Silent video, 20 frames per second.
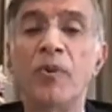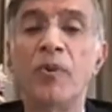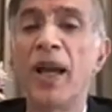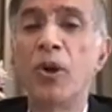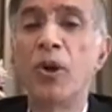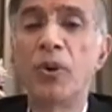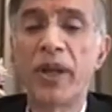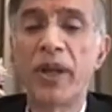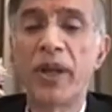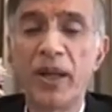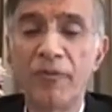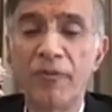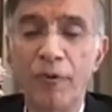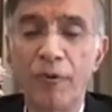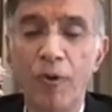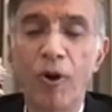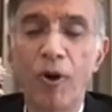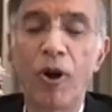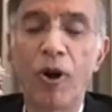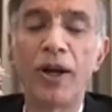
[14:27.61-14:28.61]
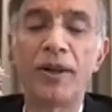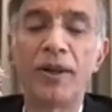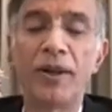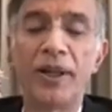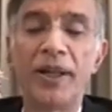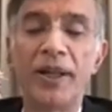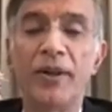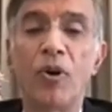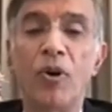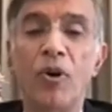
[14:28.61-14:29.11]
We are looking for
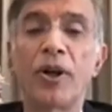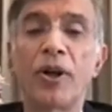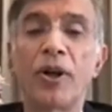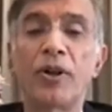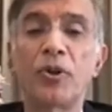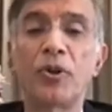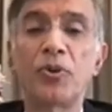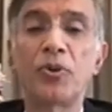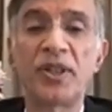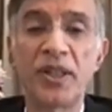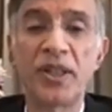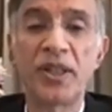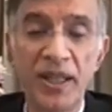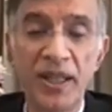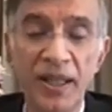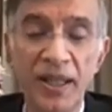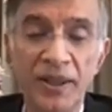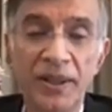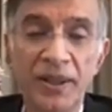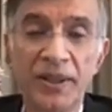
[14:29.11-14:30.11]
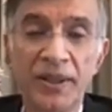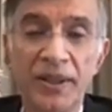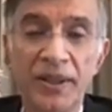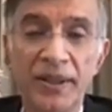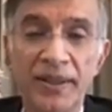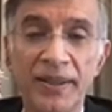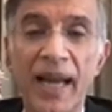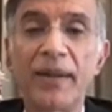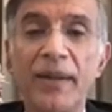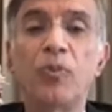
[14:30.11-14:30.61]
in order to see
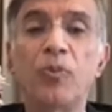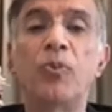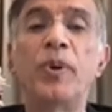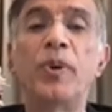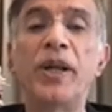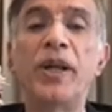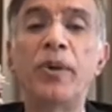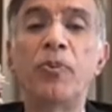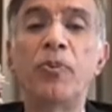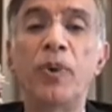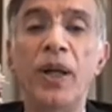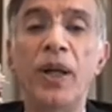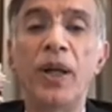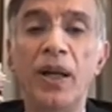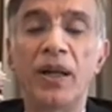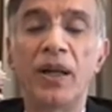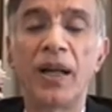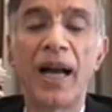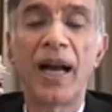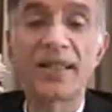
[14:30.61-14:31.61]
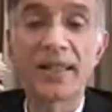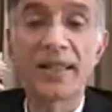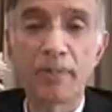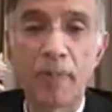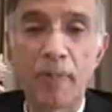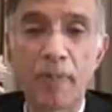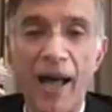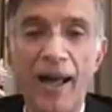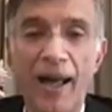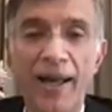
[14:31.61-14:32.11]
that we will
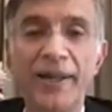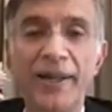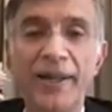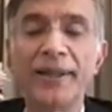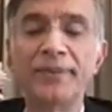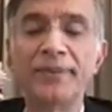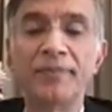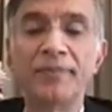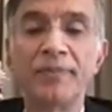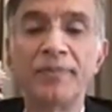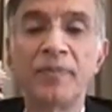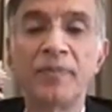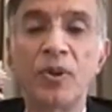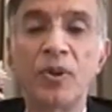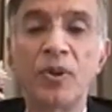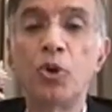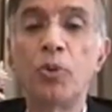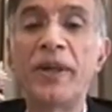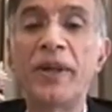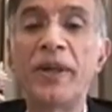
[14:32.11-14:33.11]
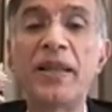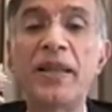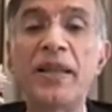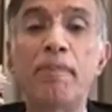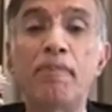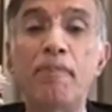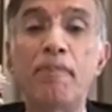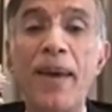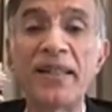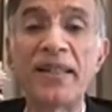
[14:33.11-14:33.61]
aspire to be the
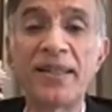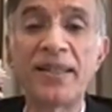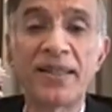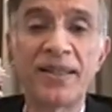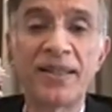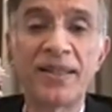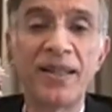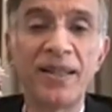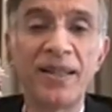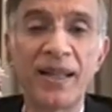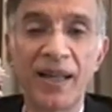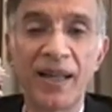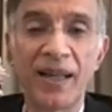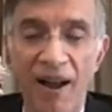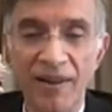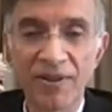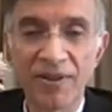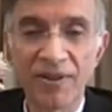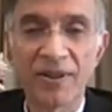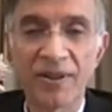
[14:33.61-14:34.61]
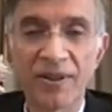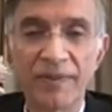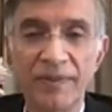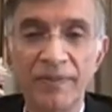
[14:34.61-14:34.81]
best in class.